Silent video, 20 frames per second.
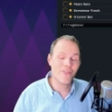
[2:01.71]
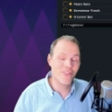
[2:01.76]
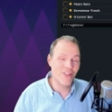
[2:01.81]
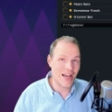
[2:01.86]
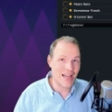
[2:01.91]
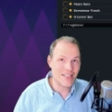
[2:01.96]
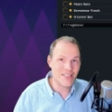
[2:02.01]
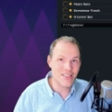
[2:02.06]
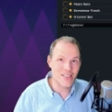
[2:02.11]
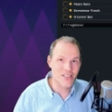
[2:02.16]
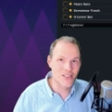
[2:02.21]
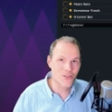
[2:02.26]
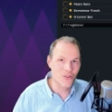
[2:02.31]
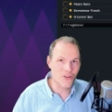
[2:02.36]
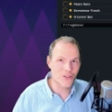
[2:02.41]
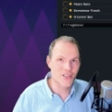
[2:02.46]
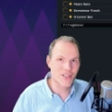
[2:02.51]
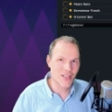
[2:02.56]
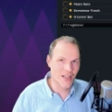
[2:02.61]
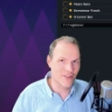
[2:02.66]
That is
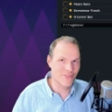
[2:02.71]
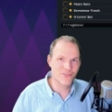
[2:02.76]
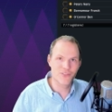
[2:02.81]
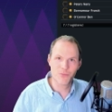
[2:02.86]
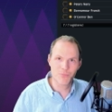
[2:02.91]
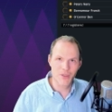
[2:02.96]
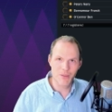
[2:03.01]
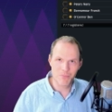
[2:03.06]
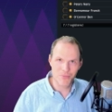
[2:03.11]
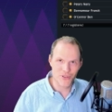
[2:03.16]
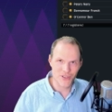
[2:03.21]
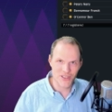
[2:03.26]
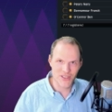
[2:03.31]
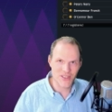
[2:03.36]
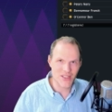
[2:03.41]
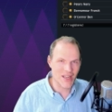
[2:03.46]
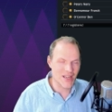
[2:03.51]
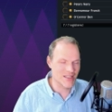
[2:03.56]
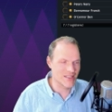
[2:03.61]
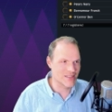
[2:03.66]
not enough to be
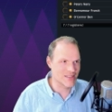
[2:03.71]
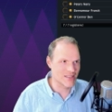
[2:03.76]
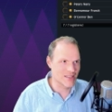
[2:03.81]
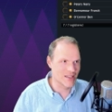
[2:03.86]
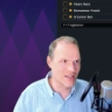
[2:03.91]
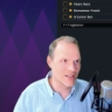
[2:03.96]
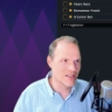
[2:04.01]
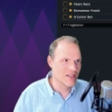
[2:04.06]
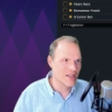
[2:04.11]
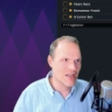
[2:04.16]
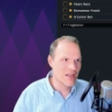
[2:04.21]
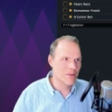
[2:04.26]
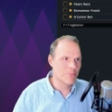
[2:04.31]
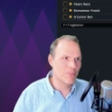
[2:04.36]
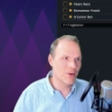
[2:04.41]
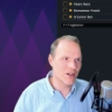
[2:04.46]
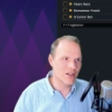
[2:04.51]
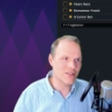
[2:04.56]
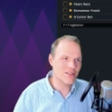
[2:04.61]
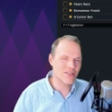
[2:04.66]
precise here,
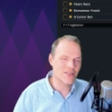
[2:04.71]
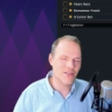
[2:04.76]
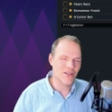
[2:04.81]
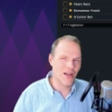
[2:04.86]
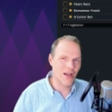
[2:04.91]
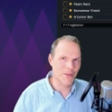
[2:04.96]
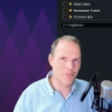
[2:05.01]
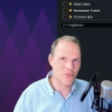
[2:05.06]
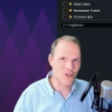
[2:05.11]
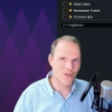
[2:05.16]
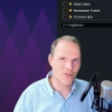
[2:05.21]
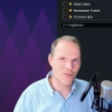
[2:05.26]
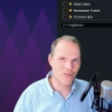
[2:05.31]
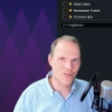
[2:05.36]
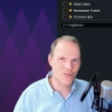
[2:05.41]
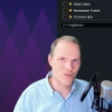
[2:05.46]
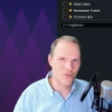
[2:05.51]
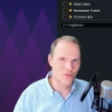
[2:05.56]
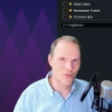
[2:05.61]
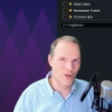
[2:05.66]
but
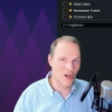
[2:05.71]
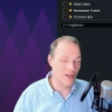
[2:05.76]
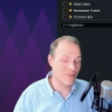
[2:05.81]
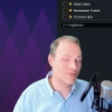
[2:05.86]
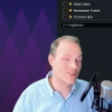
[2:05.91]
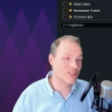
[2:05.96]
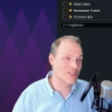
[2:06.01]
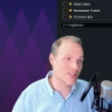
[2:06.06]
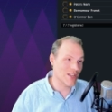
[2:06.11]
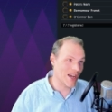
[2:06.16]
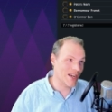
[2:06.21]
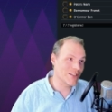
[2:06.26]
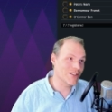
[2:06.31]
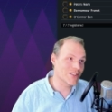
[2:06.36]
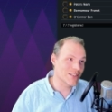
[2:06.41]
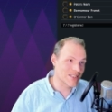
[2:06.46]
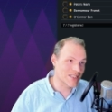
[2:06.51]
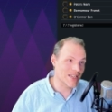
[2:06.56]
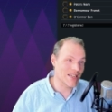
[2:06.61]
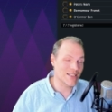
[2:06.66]
I've designed
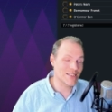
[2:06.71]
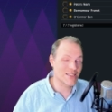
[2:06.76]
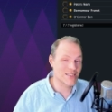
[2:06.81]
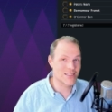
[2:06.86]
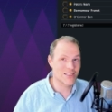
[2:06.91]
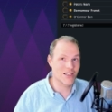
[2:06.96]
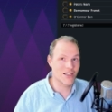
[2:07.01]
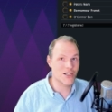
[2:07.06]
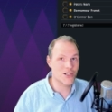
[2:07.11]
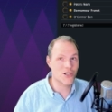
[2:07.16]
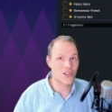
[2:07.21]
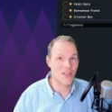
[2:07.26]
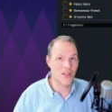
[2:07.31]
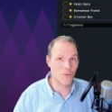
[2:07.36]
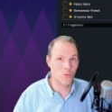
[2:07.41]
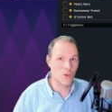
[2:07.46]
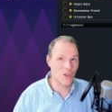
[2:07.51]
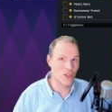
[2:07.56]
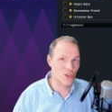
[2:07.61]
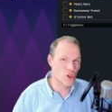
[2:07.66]
the test such
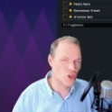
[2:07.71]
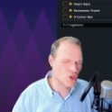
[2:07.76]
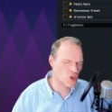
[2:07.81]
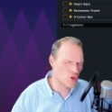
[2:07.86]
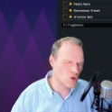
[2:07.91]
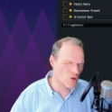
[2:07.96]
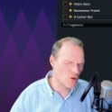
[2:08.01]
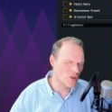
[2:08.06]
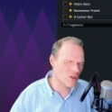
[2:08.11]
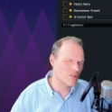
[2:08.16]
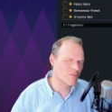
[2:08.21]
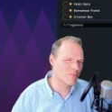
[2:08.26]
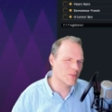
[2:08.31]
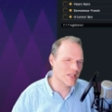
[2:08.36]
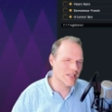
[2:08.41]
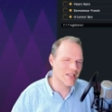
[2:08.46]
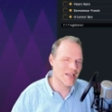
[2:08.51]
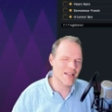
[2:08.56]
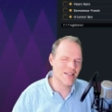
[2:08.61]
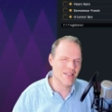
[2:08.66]
that we should
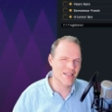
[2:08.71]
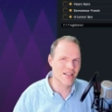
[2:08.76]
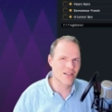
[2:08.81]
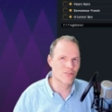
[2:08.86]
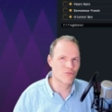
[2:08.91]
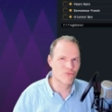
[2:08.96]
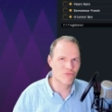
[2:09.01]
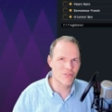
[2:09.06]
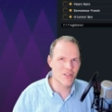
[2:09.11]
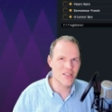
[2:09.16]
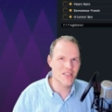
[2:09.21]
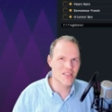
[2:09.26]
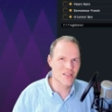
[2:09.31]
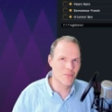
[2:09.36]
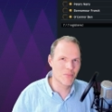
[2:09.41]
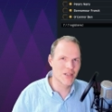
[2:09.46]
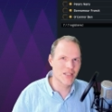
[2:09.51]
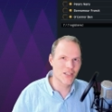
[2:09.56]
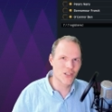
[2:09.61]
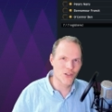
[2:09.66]
be getting a
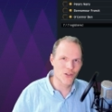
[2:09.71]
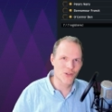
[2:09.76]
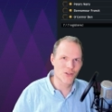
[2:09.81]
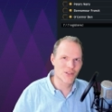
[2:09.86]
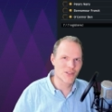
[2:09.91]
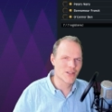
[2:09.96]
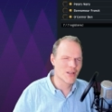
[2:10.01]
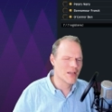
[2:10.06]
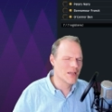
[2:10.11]
reasonably good